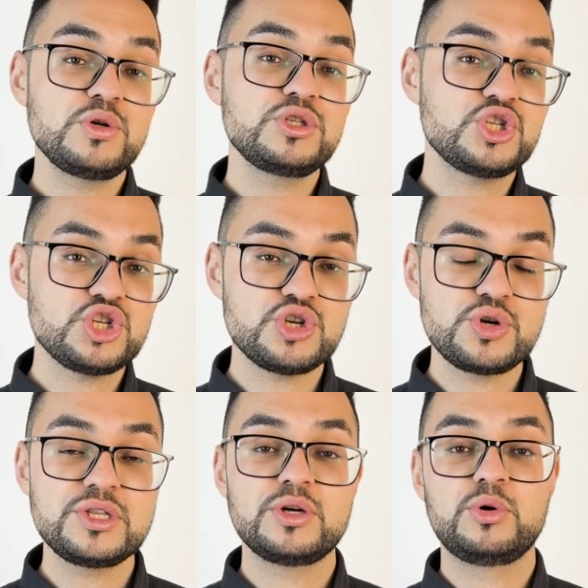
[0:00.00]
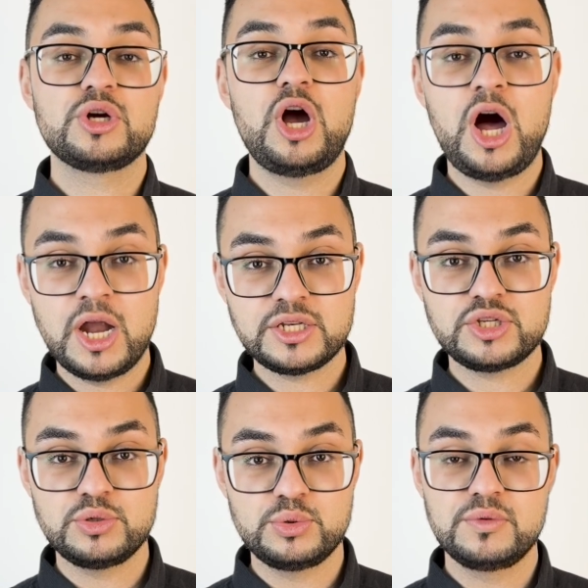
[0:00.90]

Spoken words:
use should or ought to